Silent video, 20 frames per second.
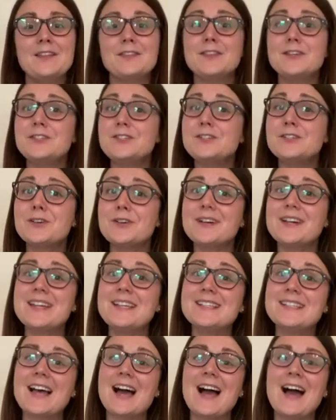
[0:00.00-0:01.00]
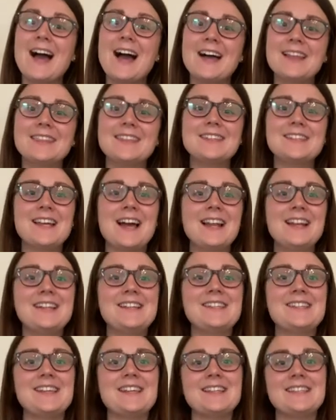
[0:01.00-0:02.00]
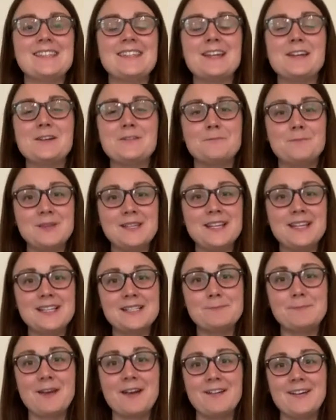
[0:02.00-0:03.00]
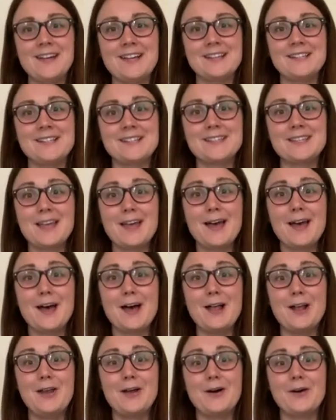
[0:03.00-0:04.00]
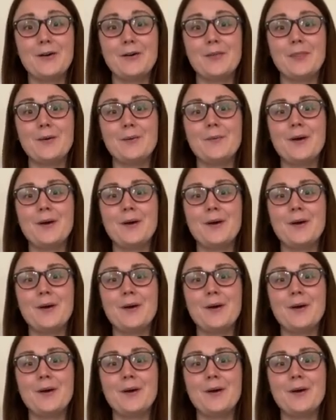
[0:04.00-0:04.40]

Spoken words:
The joys and the challenges that have been experienced along the